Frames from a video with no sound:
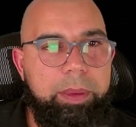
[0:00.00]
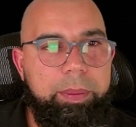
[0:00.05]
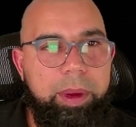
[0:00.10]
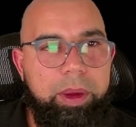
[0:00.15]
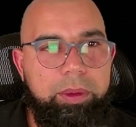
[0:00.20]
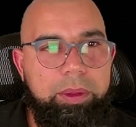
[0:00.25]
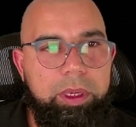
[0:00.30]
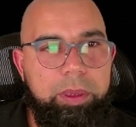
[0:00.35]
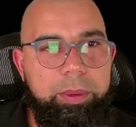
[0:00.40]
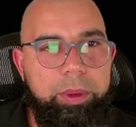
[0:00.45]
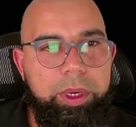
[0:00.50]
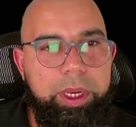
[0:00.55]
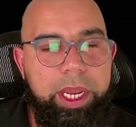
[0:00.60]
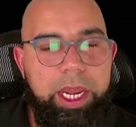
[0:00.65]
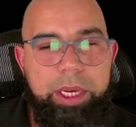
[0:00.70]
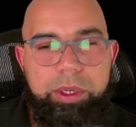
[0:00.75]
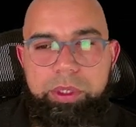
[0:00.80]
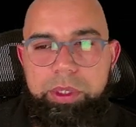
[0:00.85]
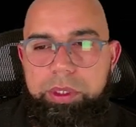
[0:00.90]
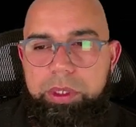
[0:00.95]
about the
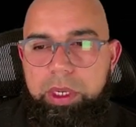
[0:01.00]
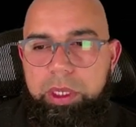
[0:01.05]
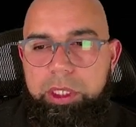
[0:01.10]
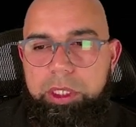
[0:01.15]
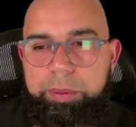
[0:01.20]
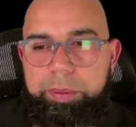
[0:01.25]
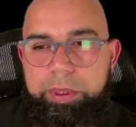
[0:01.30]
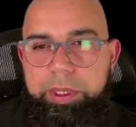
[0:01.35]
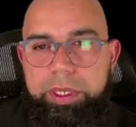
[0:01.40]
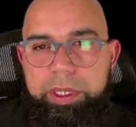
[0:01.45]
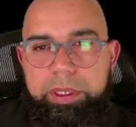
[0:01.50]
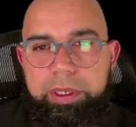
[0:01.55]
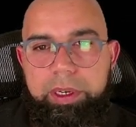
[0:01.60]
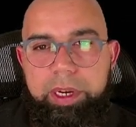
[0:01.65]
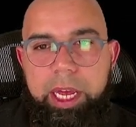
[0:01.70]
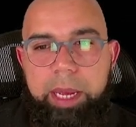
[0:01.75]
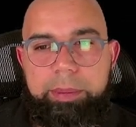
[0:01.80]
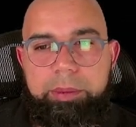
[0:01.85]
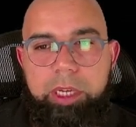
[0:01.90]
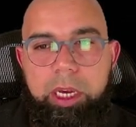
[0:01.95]
communications on this particular
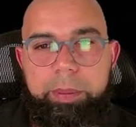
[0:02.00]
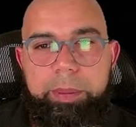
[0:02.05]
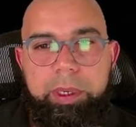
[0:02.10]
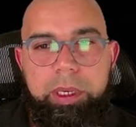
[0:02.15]
laptop: